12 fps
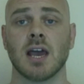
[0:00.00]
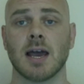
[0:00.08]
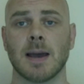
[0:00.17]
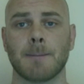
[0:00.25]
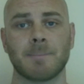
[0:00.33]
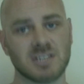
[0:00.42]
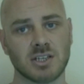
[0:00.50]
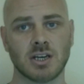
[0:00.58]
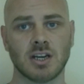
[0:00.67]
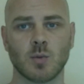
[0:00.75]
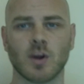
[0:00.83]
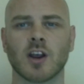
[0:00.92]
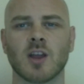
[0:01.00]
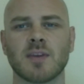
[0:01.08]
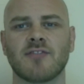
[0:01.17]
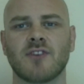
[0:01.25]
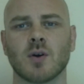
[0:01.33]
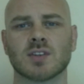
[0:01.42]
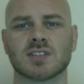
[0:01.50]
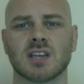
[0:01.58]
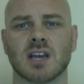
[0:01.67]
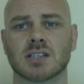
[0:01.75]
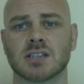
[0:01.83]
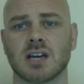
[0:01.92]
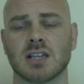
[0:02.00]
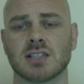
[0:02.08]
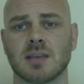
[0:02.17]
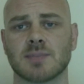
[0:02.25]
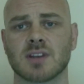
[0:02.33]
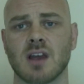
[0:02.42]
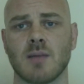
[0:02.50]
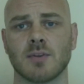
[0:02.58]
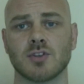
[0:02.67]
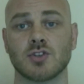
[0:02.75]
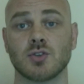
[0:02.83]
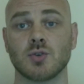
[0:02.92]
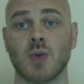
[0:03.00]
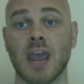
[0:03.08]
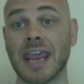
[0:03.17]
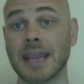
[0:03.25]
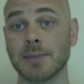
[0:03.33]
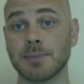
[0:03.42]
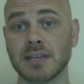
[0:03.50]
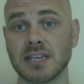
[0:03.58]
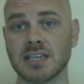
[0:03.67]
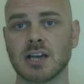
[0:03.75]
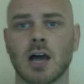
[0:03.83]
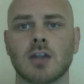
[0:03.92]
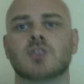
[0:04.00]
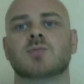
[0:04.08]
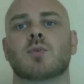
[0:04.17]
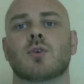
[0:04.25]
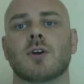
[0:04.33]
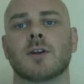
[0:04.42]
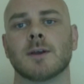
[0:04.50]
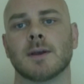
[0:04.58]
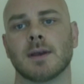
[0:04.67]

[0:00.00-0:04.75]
Particularly, we're going to be focusing on concepts common to AP College Board